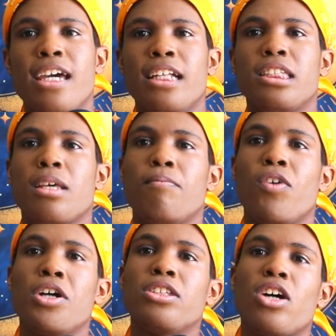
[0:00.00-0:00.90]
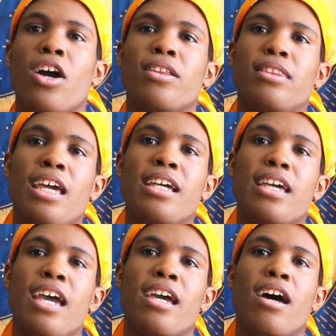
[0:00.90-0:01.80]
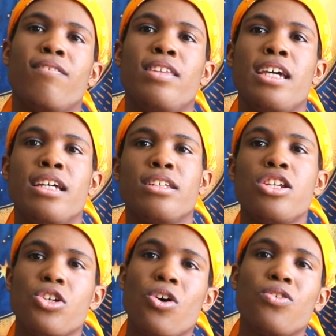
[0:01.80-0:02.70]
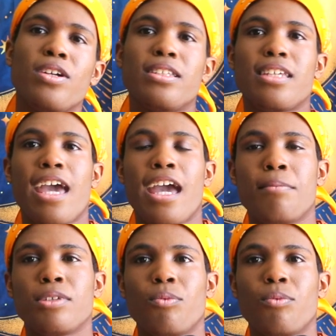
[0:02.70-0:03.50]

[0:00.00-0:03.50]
It subverts our thinking of these children's games,